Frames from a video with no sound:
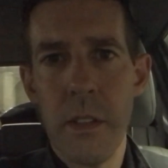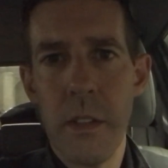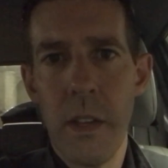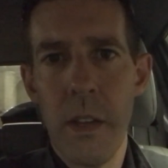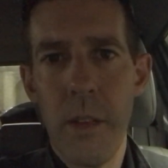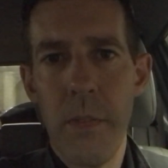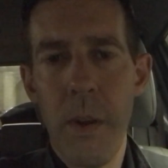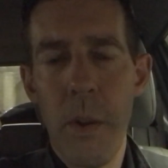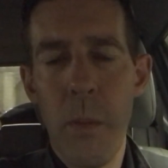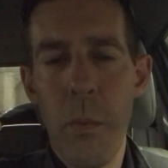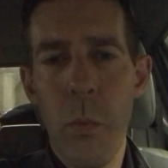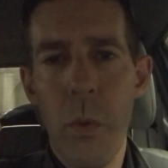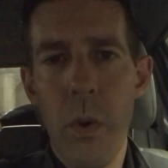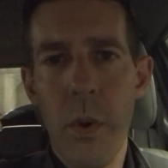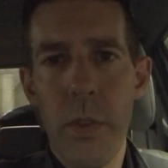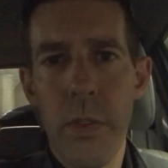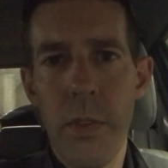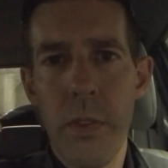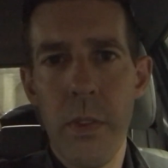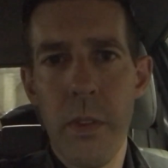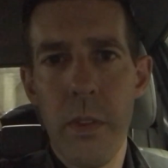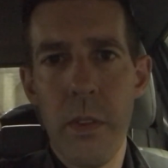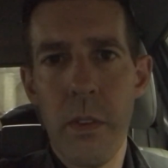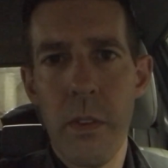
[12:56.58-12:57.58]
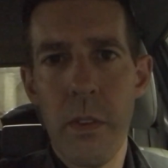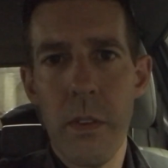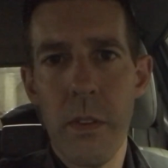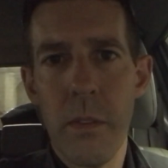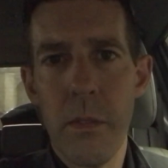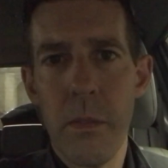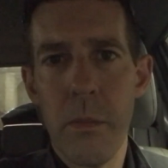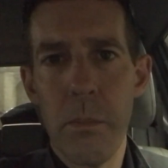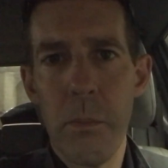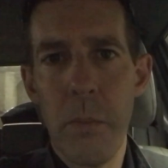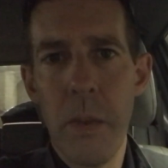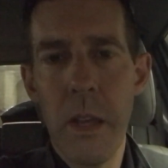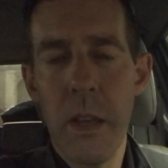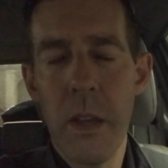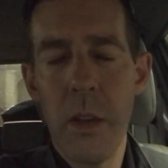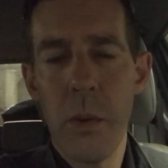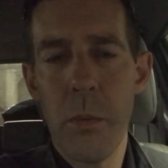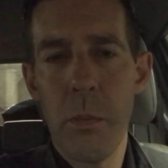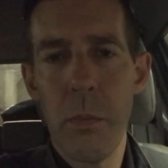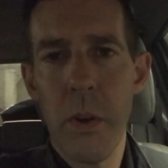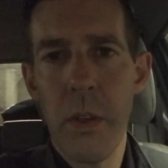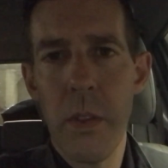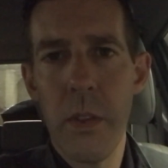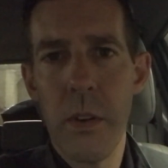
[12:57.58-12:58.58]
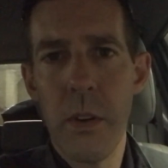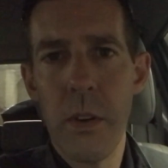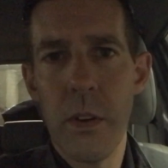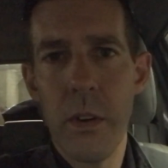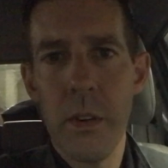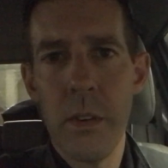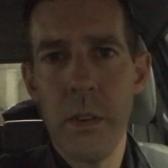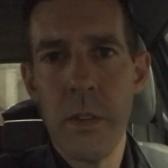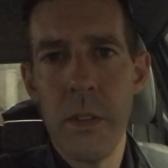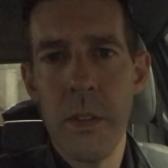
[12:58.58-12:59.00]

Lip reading: If I'm worth being your brother,